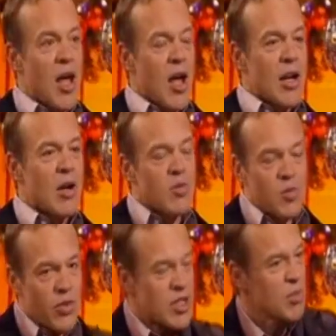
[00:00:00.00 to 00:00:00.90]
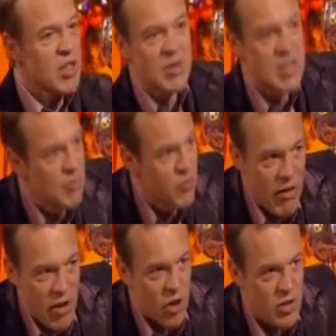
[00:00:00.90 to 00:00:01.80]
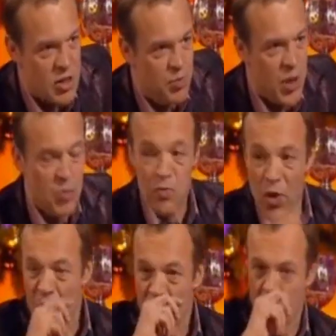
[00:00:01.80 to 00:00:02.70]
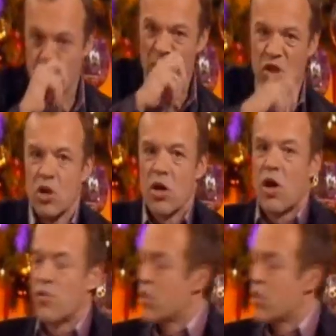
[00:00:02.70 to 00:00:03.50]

Uh, now, some of the things seem very odd. There's a, a, a very odd picture